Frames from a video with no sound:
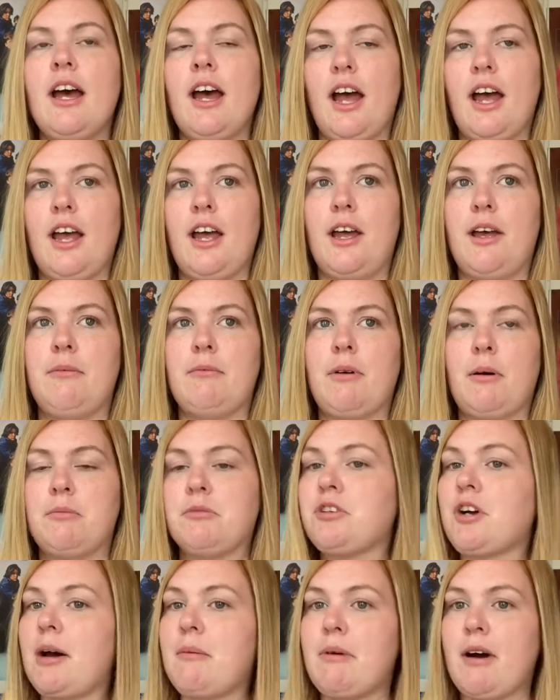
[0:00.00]
I'm
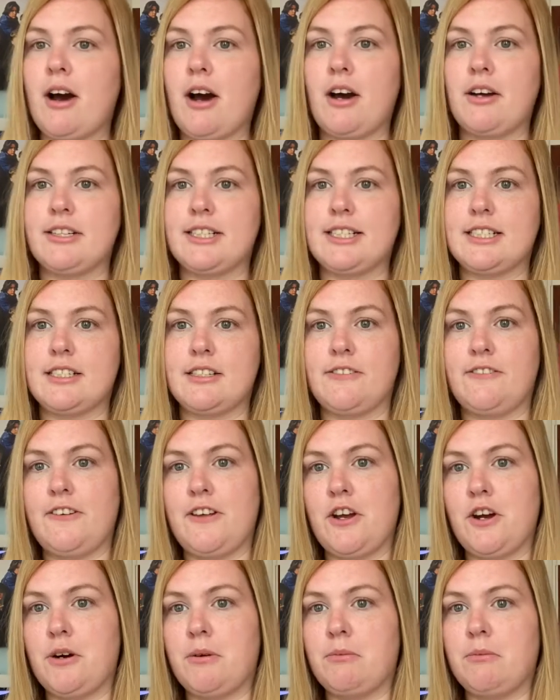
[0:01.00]
trying my hardest to
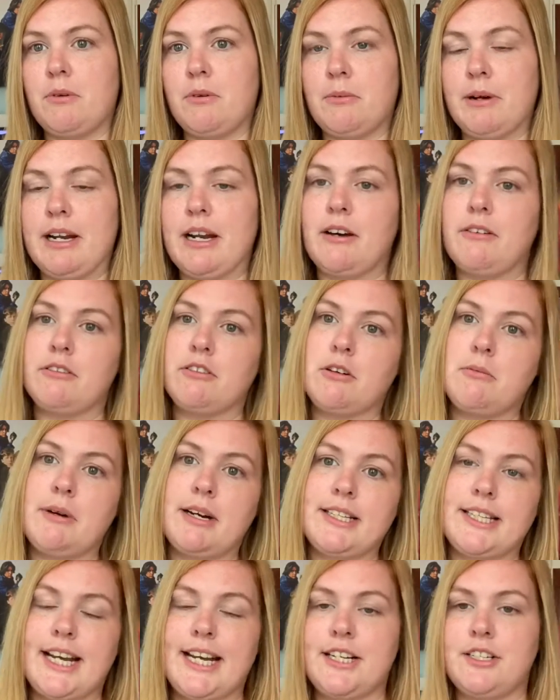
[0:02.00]
film when I've got
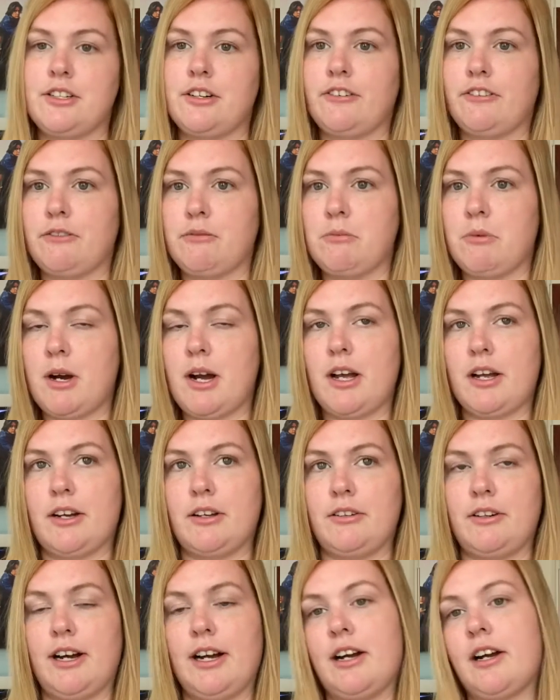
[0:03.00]
my days off from work
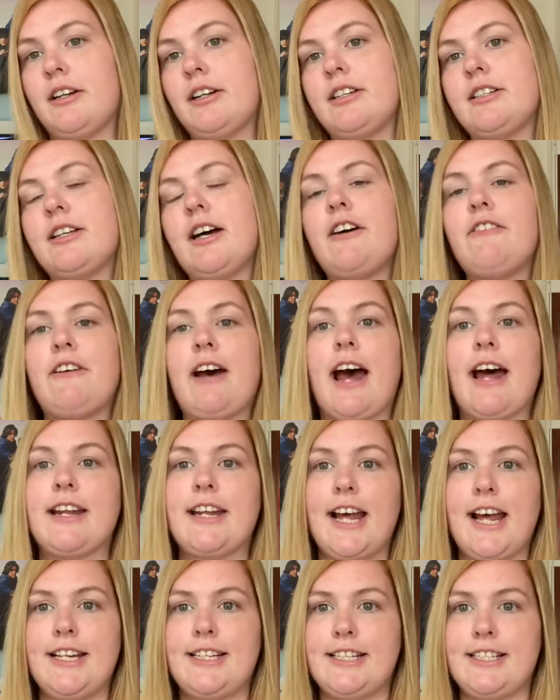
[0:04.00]
and all that kind of stuff, and
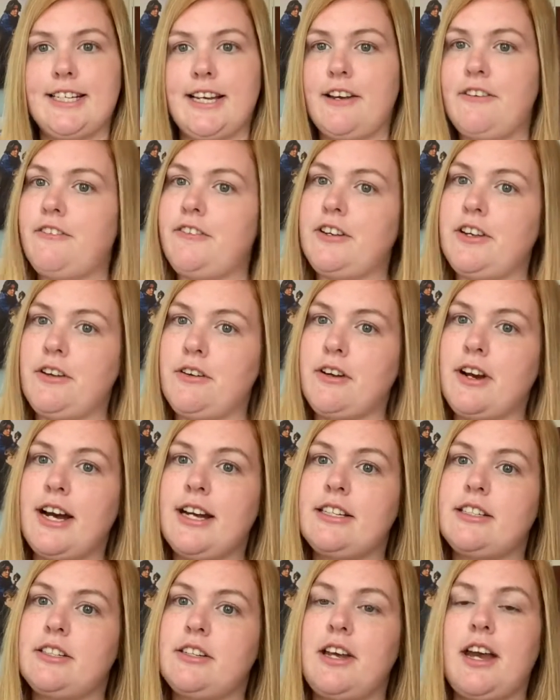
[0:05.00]
edit it for you
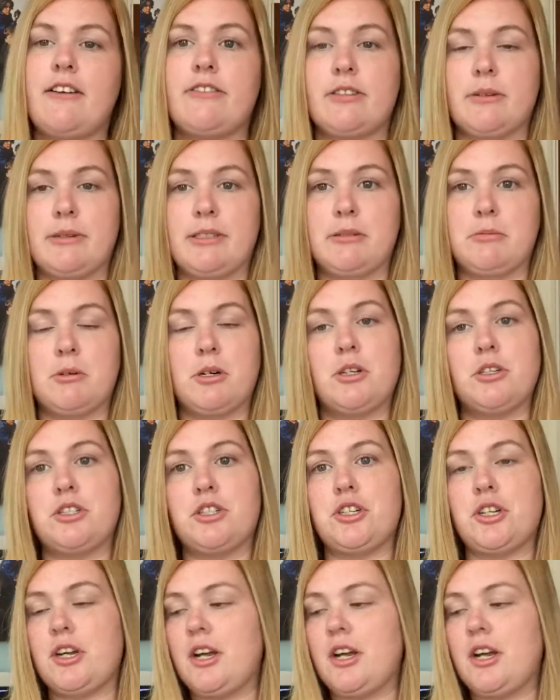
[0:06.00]
guys so you have something to watch.